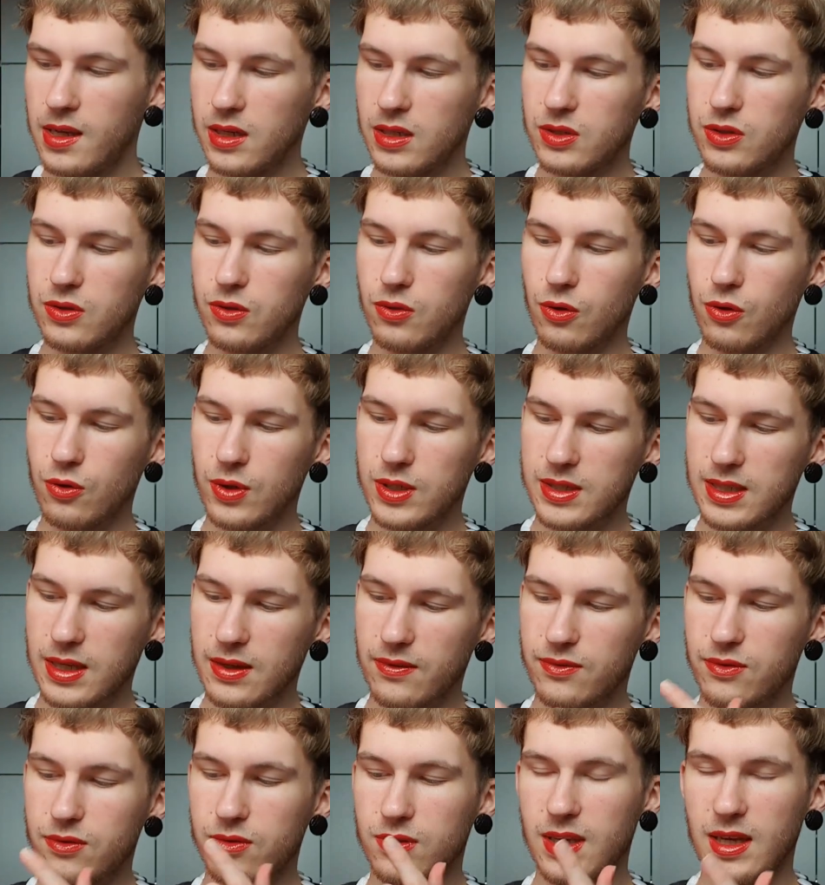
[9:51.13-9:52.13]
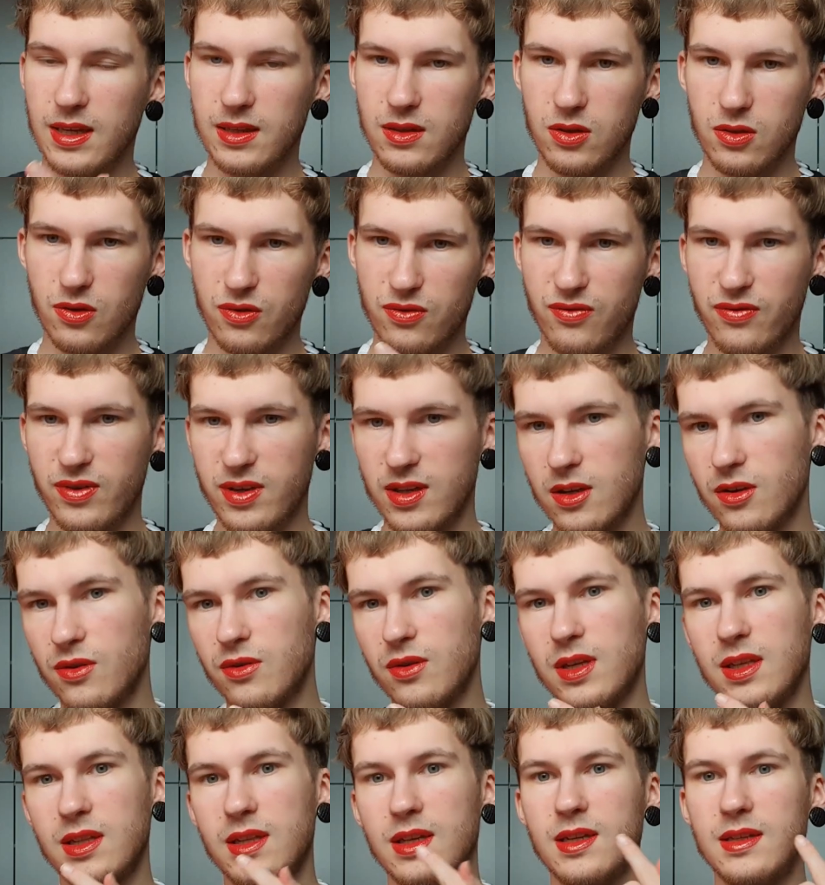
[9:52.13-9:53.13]
You always have to get your finger
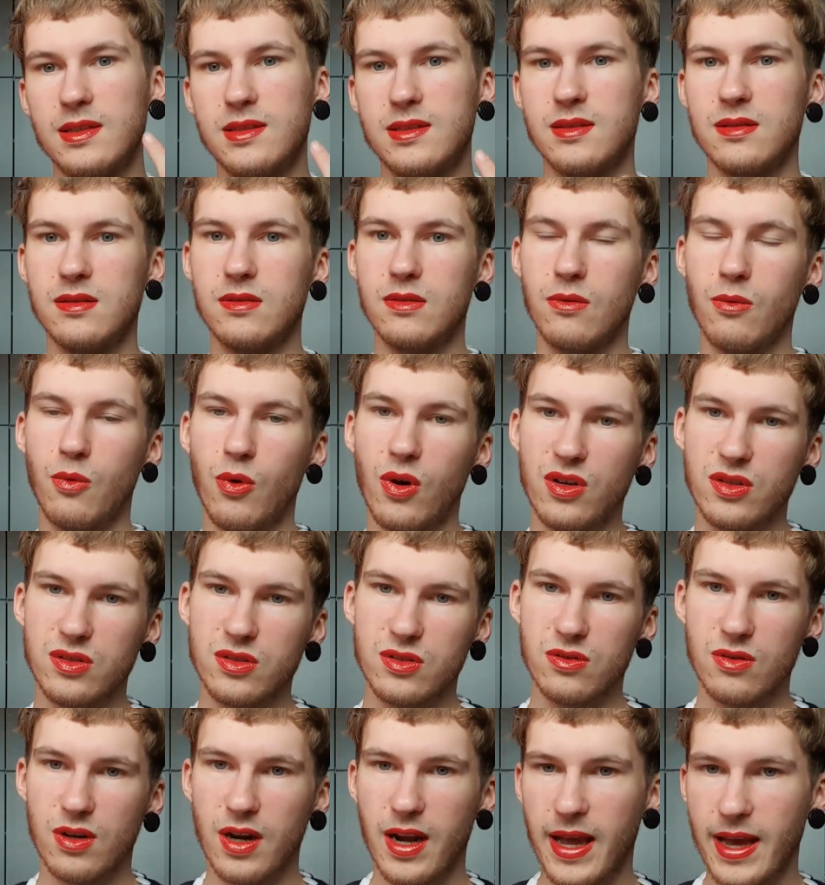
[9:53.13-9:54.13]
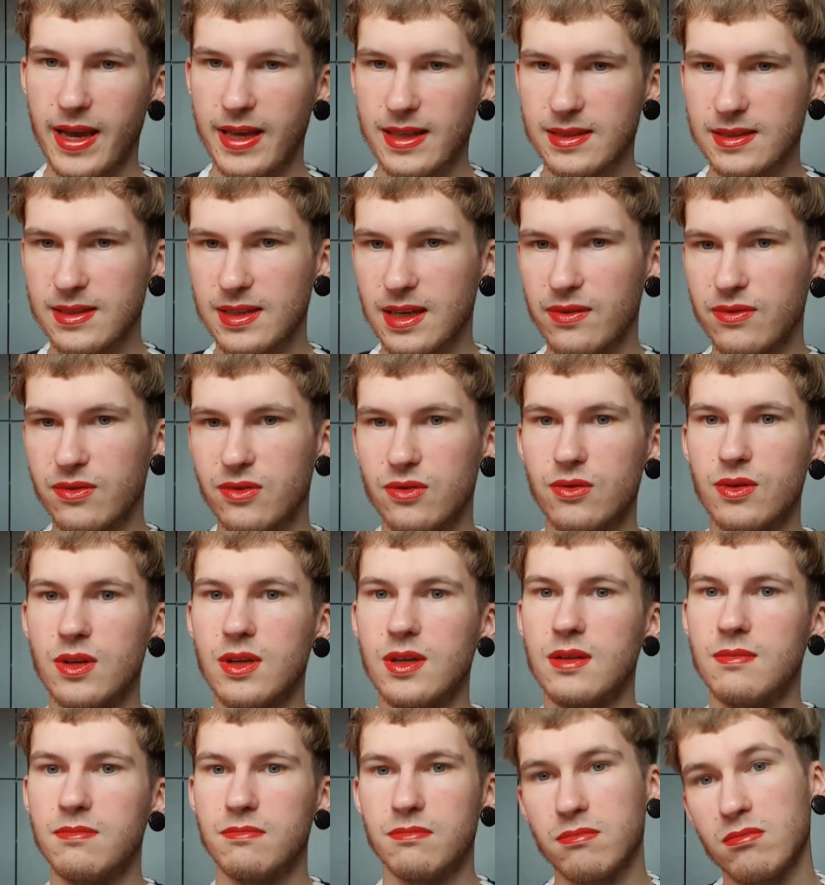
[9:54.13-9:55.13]
in it, wash your hands after
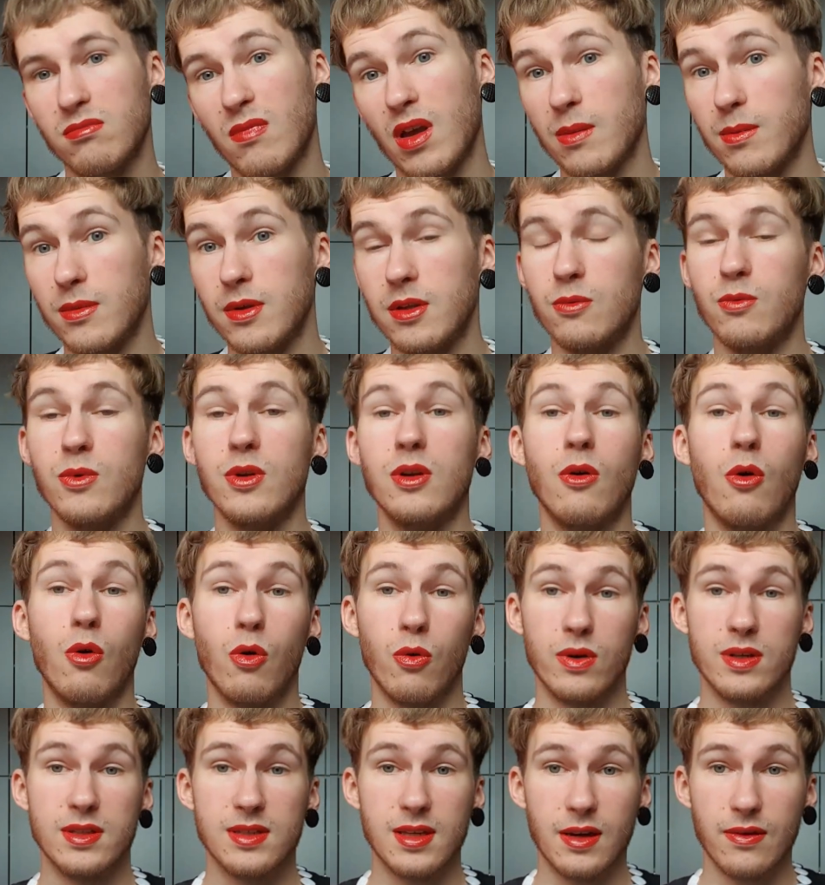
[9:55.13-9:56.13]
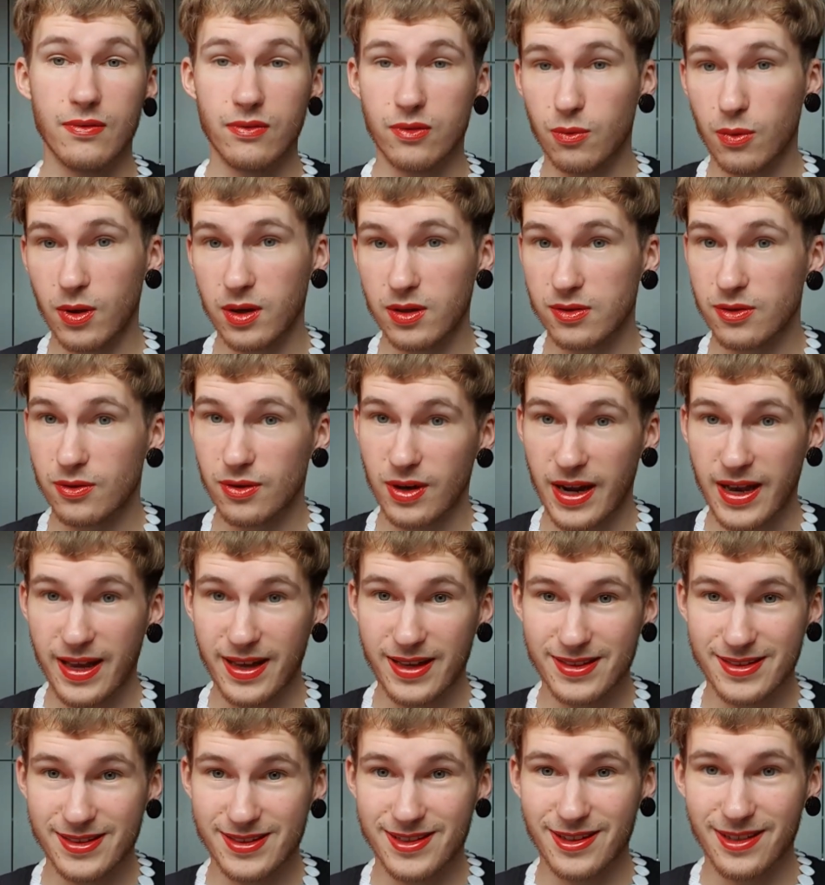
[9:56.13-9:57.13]
it. I mean, we always have to wash our
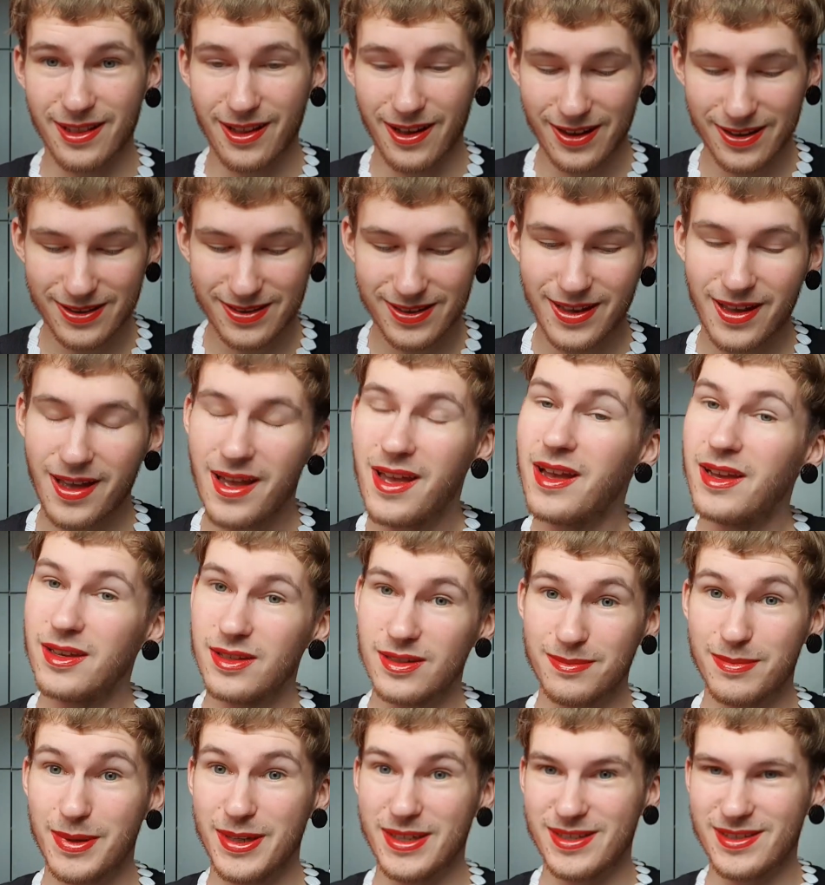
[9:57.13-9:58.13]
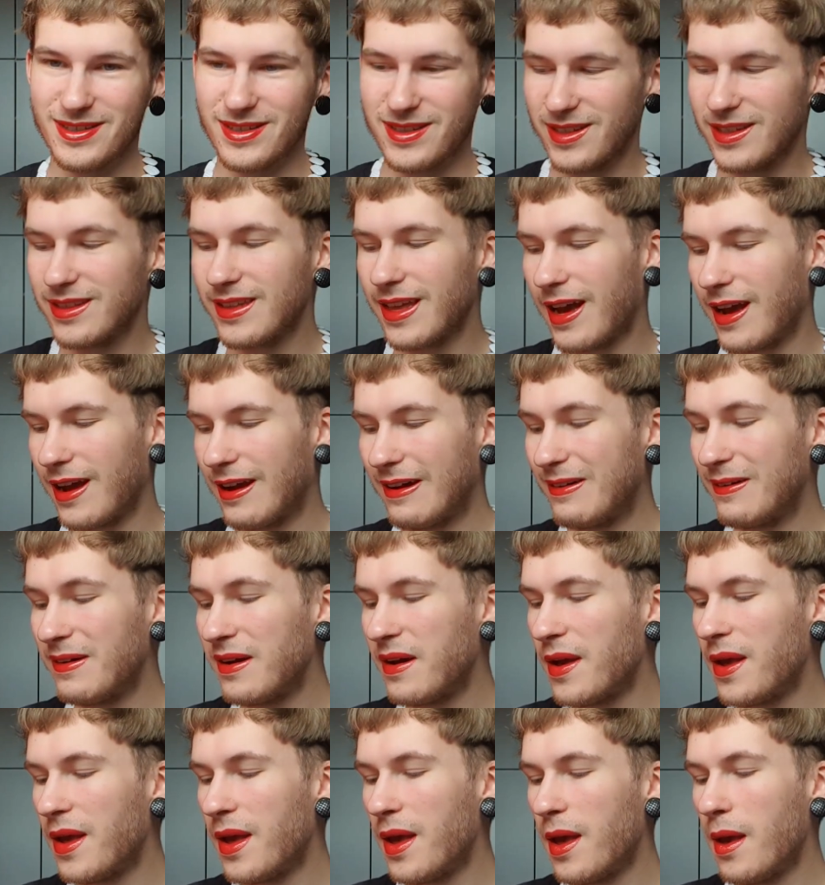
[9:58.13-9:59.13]
hands a lot, especially now.
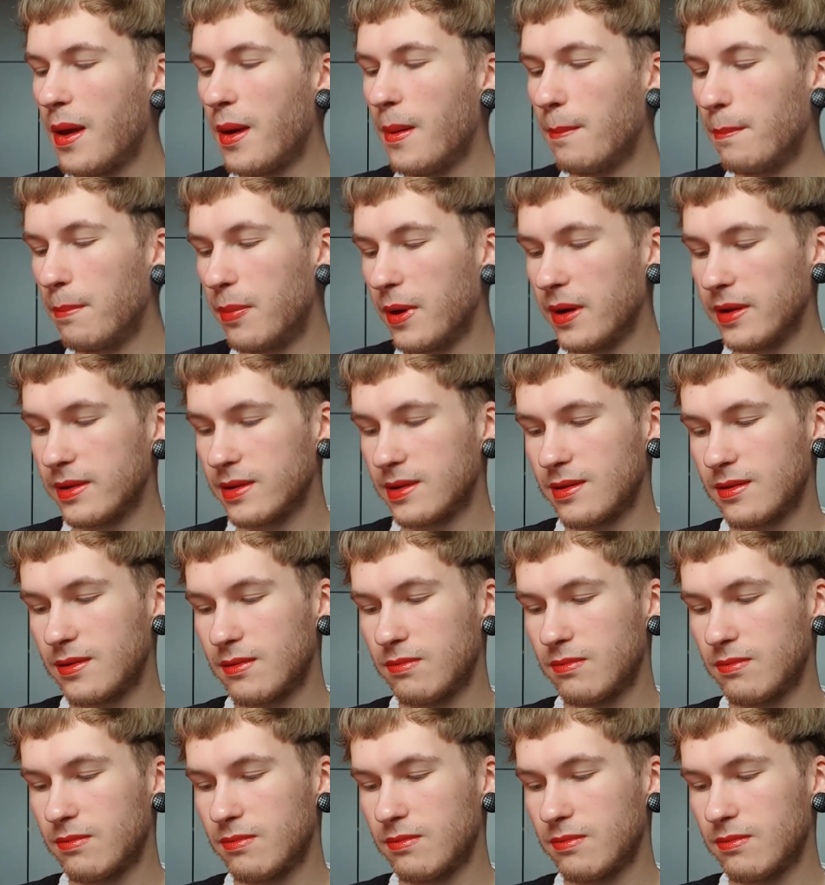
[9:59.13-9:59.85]
but